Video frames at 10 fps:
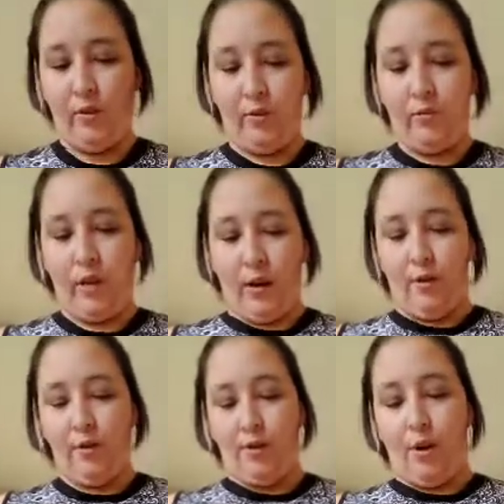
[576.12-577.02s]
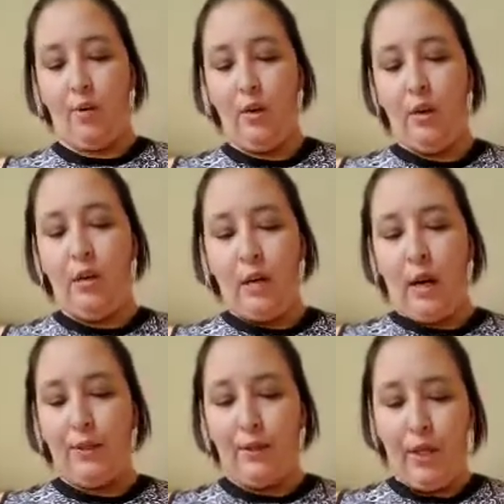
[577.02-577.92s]
counter. So
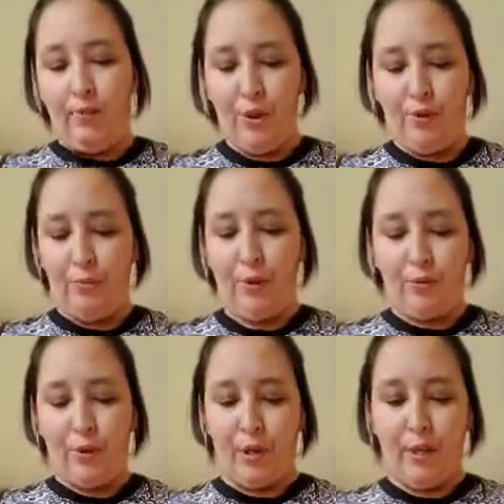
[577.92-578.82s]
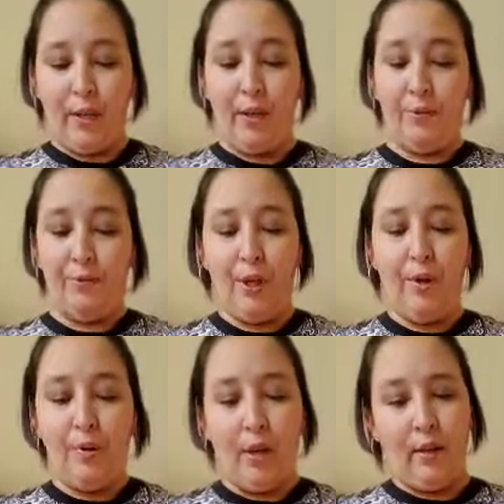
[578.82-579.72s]
I don't have much room to roll out my own
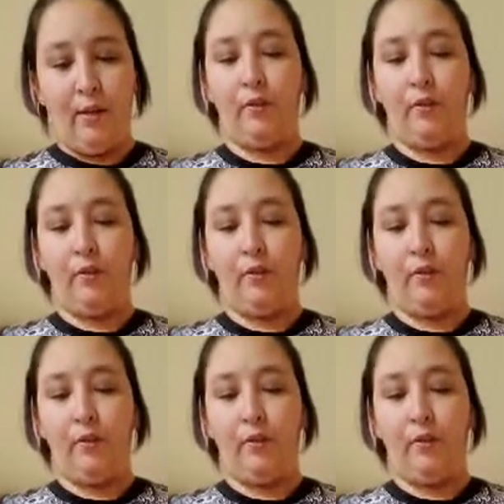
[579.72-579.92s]
dough right now.